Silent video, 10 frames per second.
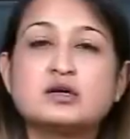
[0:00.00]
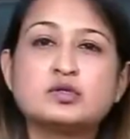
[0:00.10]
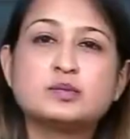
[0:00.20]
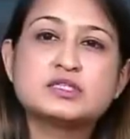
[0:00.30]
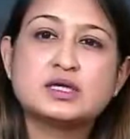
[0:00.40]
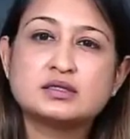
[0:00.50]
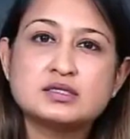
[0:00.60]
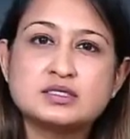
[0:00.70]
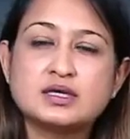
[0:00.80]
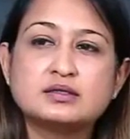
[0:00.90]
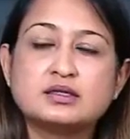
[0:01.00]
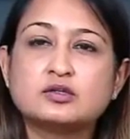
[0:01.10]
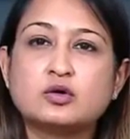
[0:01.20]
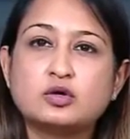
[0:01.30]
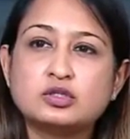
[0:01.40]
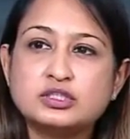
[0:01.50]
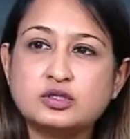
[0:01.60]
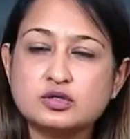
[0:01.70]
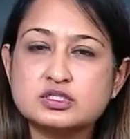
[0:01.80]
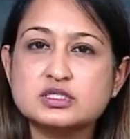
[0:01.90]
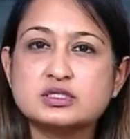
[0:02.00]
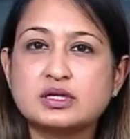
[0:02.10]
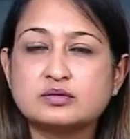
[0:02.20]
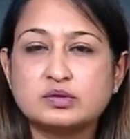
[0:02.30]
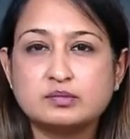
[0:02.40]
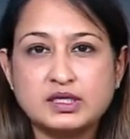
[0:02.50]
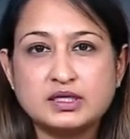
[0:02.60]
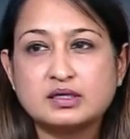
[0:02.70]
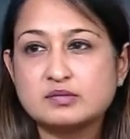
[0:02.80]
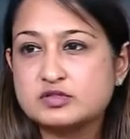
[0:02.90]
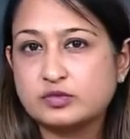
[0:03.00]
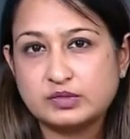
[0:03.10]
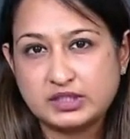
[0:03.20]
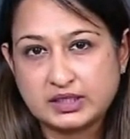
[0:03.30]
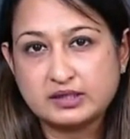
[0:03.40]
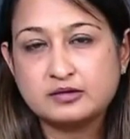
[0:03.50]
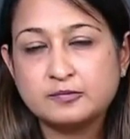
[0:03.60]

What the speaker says: Now you must understand that all the oxygen that we make comes from the air.